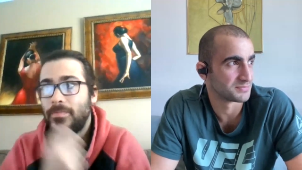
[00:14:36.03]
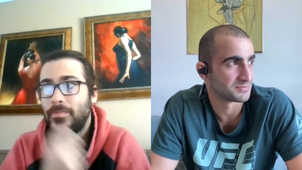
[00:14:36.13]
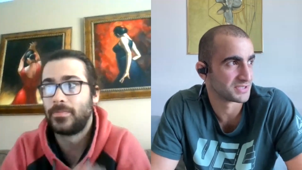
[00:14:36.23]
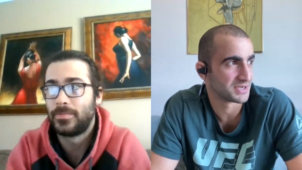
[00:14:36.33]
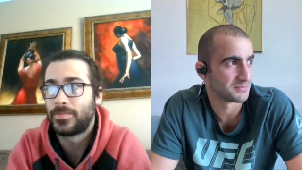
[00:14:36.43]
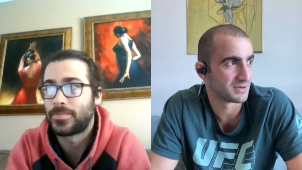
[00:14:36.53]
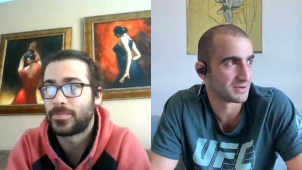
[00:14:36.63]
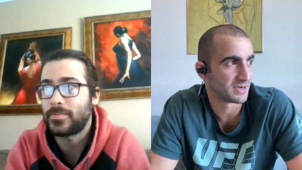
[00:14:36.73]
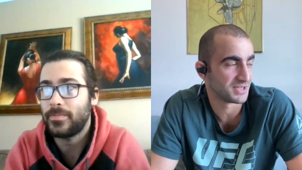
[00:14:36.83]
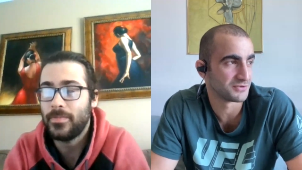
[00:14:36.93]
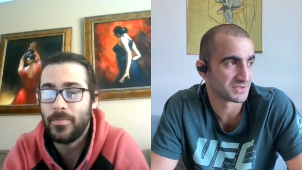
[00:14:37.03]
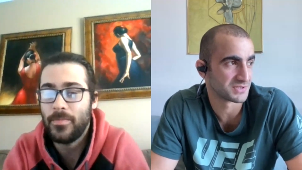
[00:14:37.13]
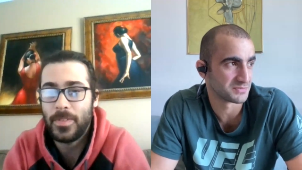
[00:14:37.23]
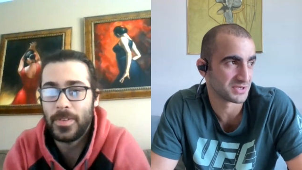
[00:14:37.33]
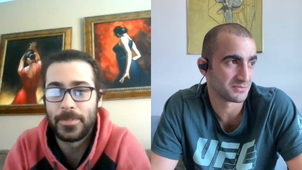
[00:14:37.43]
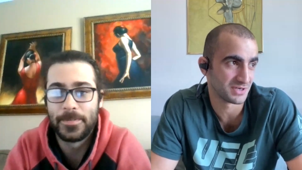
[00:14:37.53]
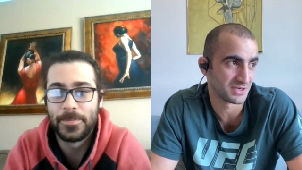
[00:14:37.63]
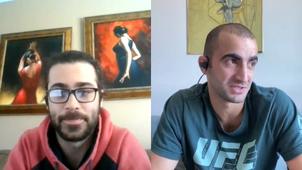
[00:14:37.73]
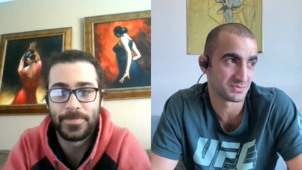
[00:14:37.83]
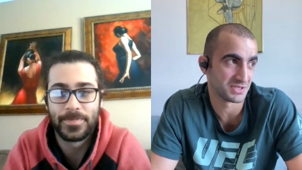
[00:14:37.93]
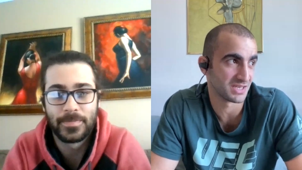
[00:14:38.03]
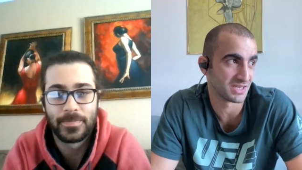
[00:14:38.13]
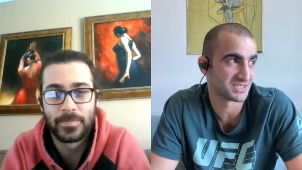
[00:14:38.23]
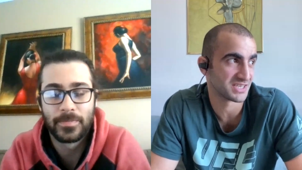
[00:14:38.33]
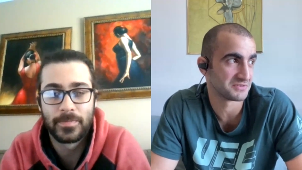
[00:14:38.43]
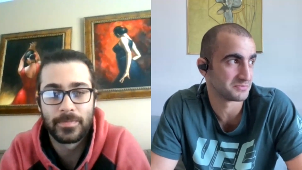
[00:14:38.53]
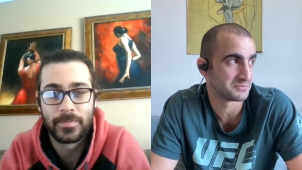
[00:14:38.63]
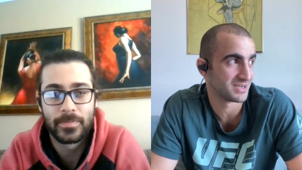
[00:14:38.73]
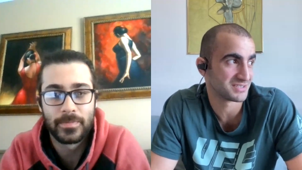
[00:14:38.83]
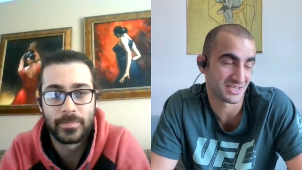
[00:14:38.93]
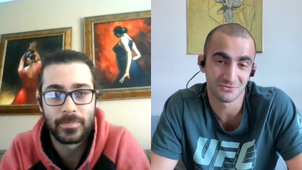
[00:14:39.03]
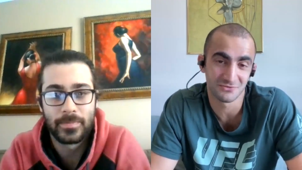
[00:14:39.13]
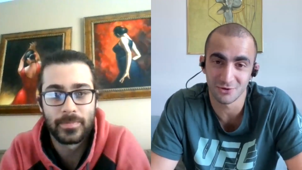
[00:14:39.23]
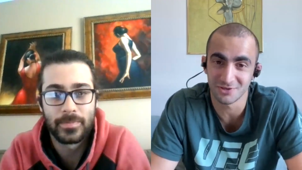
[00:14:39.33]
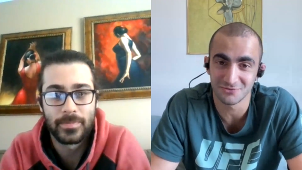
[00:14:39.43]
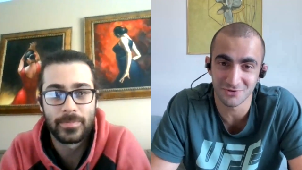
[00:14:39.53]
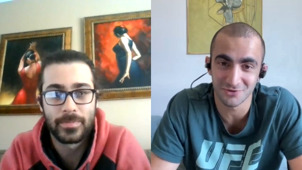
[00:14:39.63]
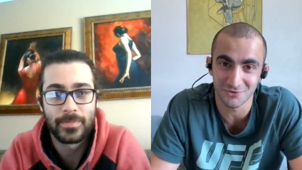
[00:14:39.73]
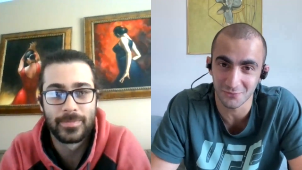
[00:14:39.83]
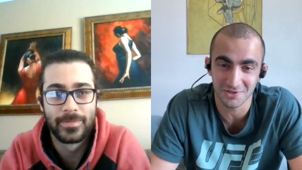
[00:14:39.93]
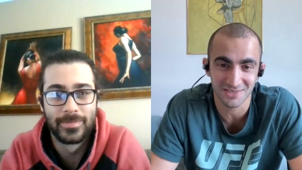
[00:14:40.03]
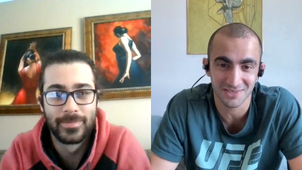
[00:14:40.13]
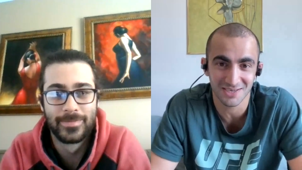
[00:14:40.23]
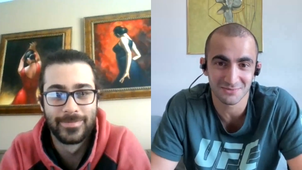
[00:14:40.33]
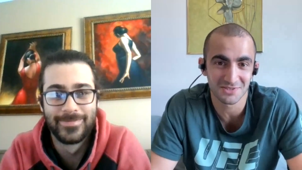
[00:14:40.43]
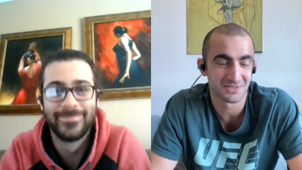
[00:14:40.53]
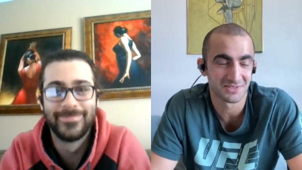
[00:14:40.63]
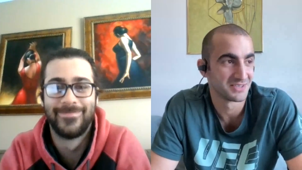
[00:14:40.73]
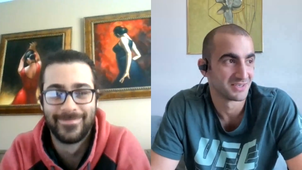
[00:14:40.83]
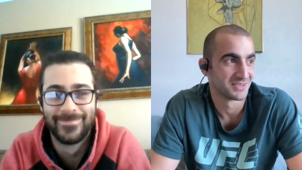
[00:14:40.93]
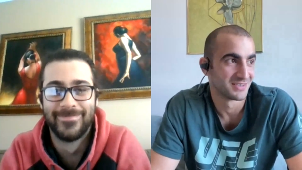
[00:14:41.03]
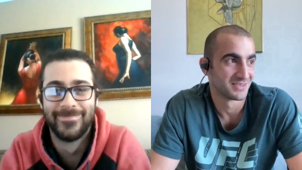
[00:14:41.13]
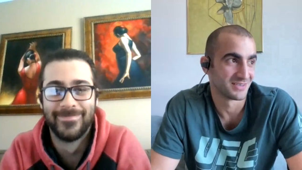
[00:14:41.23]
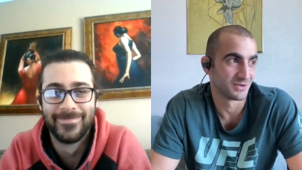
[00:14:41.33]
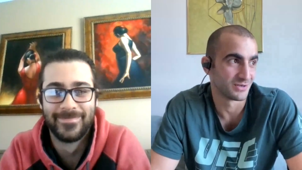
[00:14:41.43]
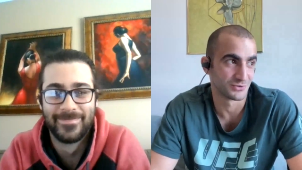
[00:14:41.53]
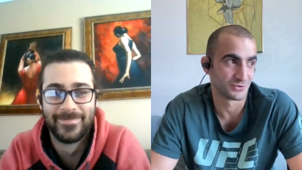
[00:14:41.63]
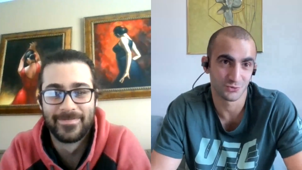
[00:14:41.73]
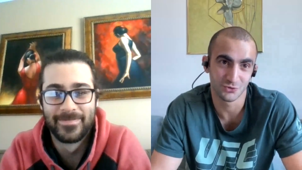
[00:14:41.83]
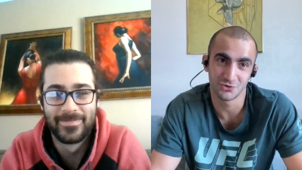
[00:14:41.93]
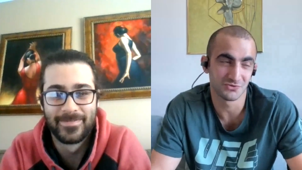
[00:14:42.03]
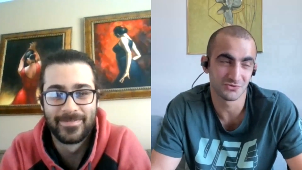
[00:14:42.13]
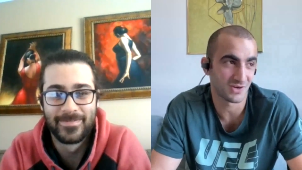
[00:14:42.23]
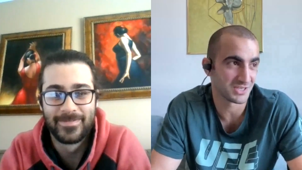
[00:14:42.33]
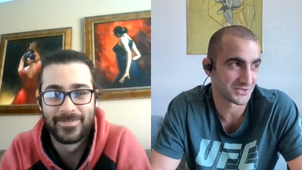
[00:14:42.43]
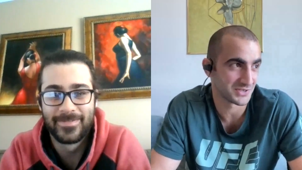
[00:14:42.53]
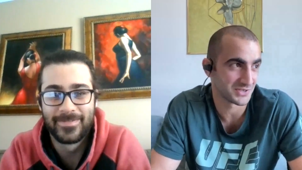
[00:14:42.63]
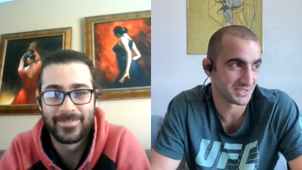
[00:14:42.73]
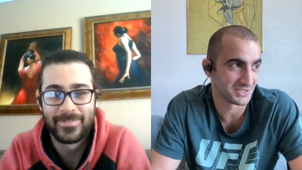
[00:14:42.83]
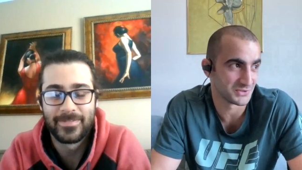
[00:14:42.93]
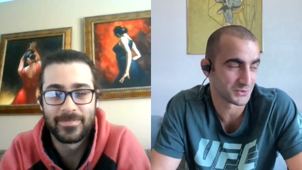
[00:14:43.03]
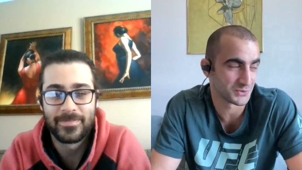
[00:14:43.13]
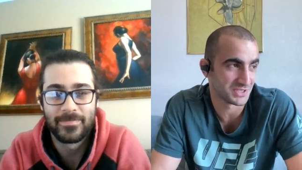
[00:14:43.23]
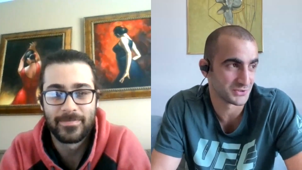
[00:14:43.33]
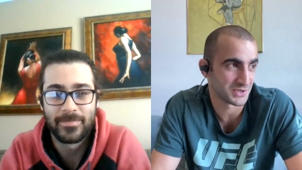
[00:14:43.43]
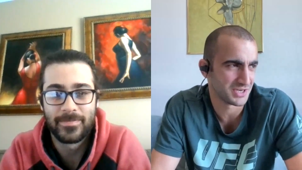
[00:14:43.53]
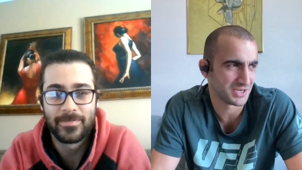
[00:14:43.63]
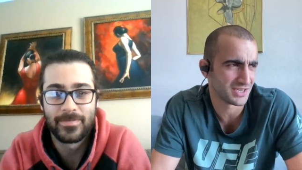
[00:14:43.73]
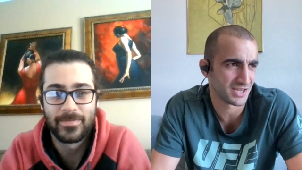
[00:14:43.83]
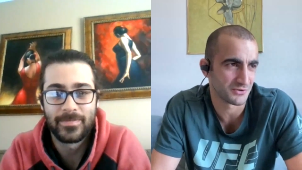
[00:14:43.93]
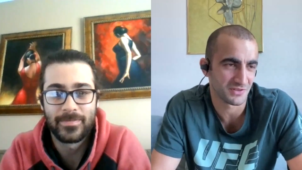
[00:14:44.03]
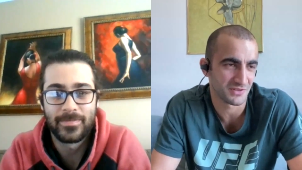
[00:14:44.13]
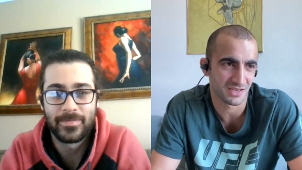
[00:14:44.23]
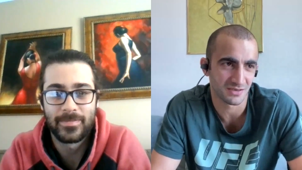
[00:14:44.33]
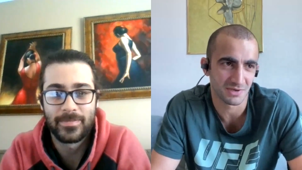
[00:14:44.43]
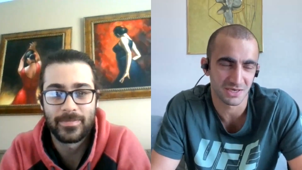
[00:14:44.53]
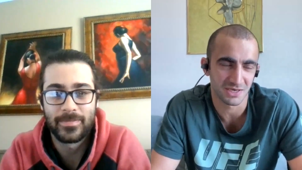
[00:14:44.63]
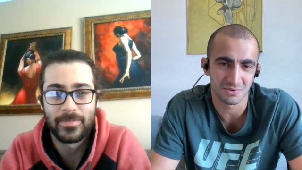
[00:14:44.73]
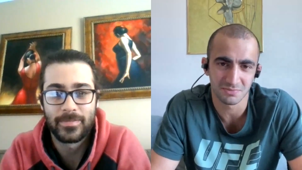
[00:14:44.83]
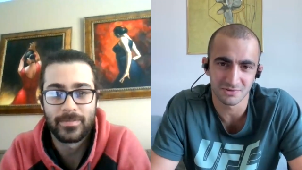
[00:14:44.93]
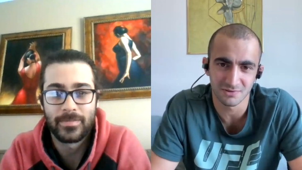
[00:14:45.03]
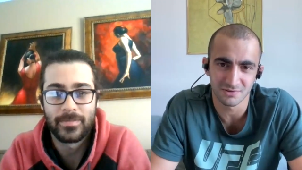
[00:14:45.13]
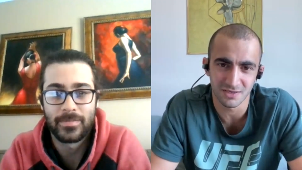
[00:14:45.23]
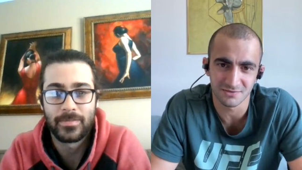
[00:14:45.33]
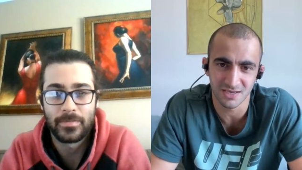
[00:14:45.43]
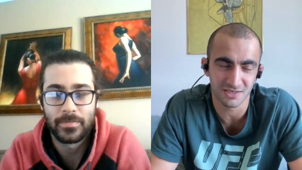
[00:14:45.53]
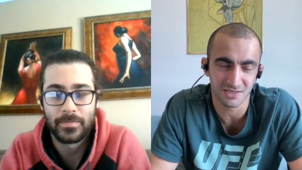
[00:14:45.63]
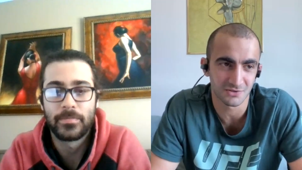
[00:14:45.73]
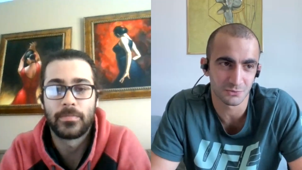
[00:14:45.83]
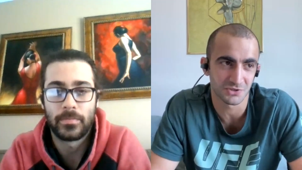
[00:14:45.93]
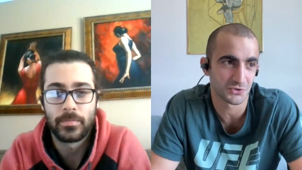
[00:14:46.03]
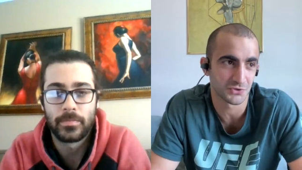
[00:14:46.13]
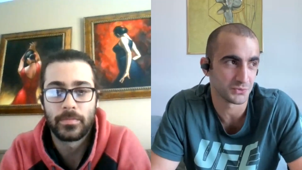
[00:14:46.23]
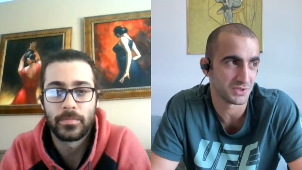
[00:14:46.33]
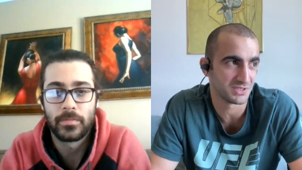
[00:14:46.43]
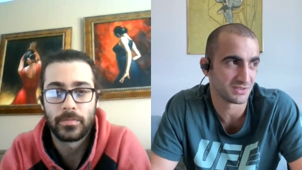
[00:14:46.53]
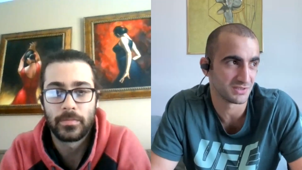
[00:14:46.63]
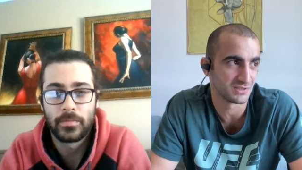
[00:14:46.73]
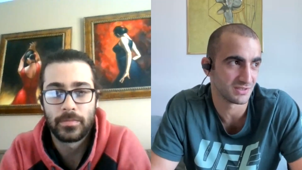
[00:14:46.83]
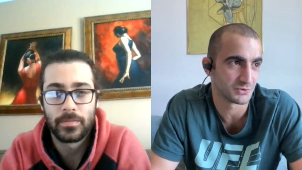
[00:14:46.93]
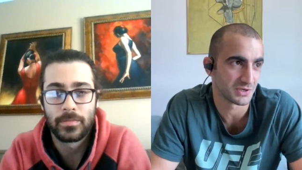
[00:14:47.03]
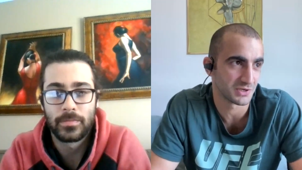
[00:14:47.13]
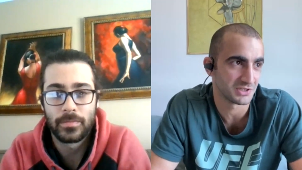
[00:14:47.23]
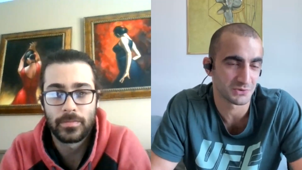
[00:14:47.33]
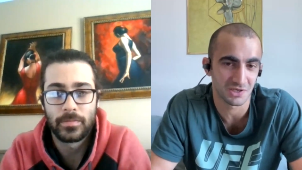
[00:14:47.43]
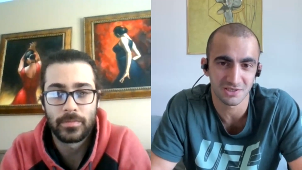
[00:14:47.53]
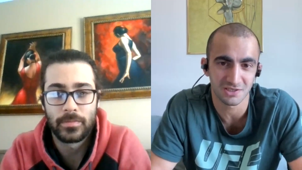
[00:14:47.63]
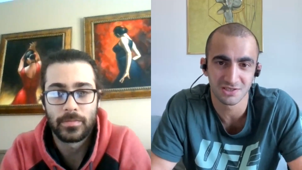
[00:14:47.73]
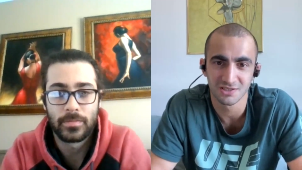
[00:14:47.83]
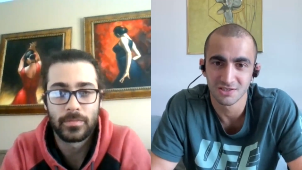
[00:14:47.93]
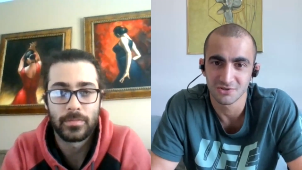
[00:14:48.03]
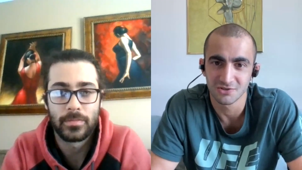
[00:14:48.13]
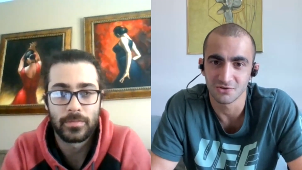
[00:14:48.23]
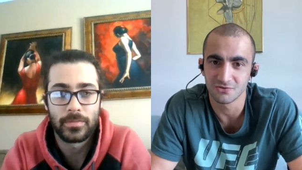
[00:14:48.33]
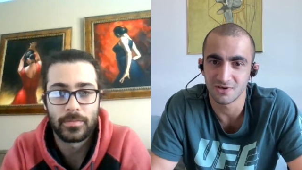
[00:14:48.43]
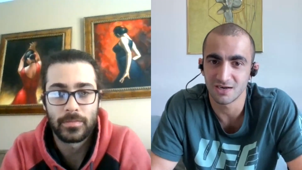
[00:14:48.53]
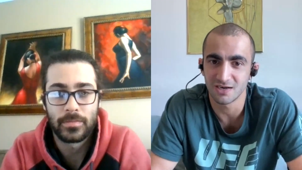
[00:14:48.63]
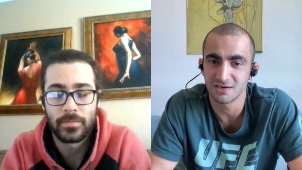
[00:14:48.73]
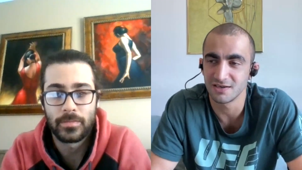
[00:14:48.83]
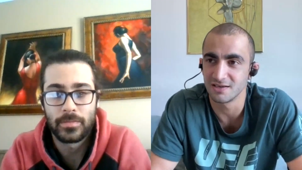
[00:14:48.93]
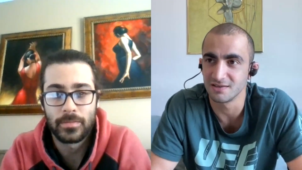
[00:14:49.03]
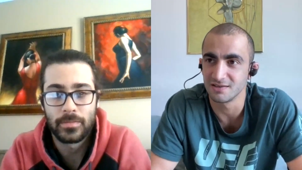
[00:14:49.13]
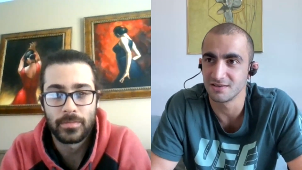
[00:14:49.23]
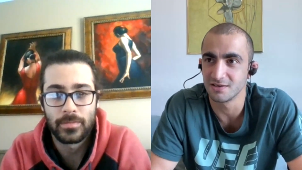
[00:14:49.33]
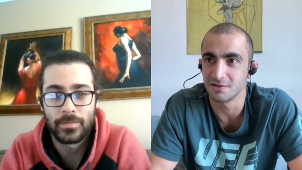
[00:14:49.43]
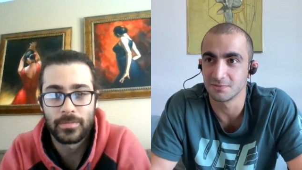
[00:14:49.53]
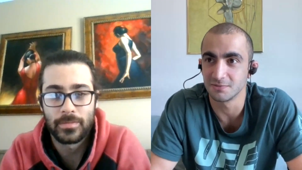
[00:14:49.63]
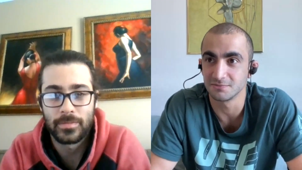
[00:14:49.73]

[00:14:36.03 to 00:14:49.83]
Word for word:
Speaker 1: September, end of September. It's been like 7 months. I've already fought 3 times, two fights already in 2020. I don't think many people have done with 2 wins in 2020 so far. And